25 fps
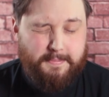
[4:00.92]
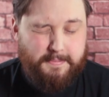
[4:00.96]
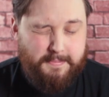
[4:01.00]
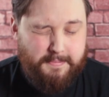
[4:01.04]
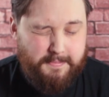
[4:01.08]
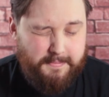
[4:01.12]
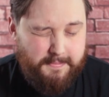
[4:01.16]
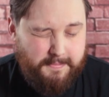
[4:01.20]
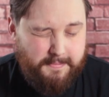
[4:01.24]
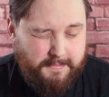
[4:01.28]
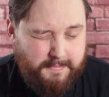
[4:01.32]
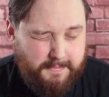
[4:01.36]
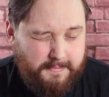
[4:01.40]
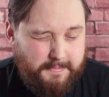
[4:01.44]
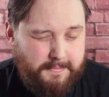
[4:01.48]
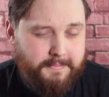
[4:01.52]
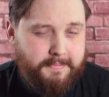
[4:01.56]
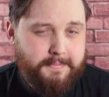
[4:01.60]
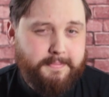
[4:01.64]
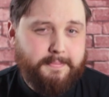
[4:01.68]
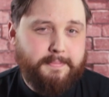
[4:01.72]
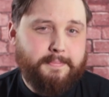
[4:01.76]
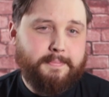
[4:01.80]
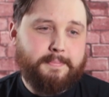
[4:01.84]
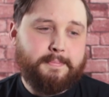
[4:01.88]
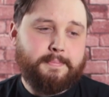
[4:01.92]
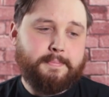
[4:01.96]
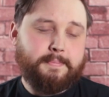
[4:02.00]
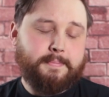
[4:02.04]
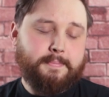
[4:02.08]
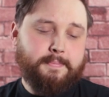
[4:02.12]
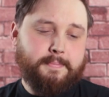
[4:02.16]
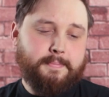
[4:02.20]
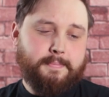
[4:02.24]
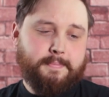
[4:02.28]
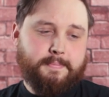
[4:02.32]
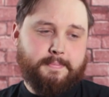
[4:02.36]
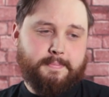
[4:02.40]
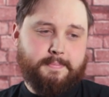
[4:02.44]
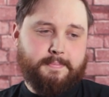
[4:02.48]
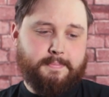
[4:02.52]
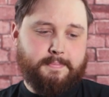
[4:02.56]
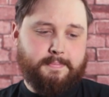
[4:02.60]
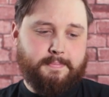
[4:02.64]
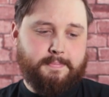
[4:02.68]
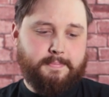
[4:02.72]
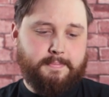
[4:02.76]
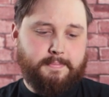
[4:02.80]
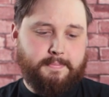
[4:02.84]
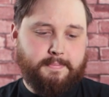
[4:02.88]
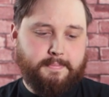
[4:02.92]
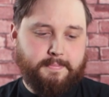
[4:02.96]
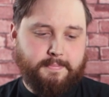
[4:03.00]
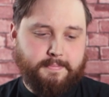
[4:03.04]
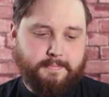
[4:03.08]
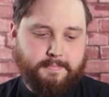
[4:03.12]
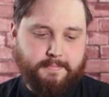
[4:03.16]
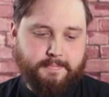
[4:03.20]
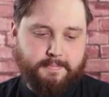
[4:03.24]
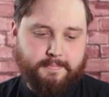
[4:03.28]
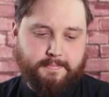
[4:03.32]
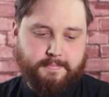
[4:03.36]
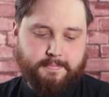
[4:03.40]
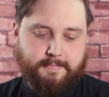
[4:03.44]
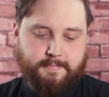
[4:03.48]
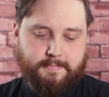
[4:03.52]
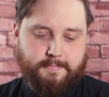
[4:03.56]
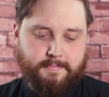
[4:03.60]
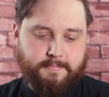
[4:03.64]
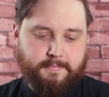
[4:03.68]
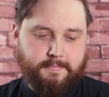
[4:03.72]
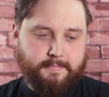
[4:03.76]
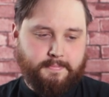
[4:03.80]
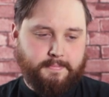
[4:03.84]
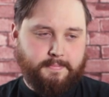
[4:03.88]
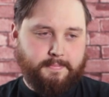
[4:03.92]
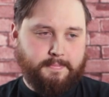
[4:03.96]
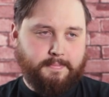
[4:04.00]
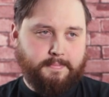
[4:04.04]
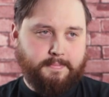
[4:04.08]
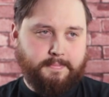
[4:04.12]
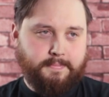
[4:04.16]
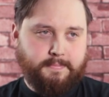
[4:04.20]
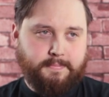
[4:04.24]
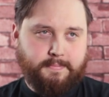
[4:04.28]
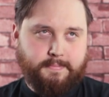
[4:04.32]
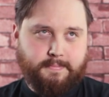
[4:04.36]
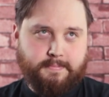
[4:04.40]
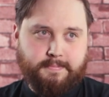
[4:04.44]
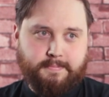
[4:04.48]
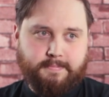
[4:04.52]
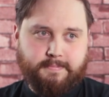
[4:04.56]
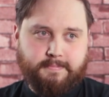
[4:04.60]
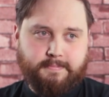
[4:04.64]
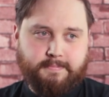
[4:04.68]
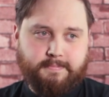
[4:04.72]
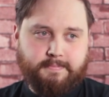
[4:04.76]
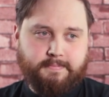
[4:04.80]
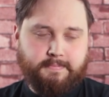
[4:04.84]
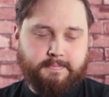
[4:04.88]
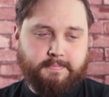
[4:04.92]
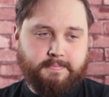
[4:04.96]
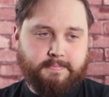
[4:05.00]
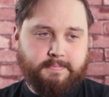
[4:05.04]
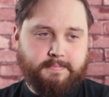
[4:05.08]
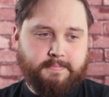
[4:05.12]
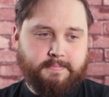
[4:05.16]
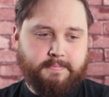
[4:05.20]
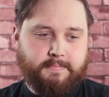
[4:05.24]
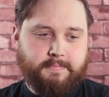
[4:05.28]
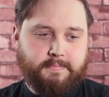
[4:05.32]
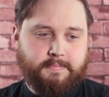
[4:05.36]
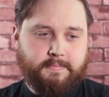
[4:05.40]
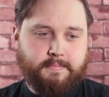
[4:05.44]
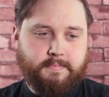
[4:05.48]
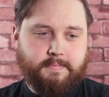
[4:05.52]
This person isn't speaking.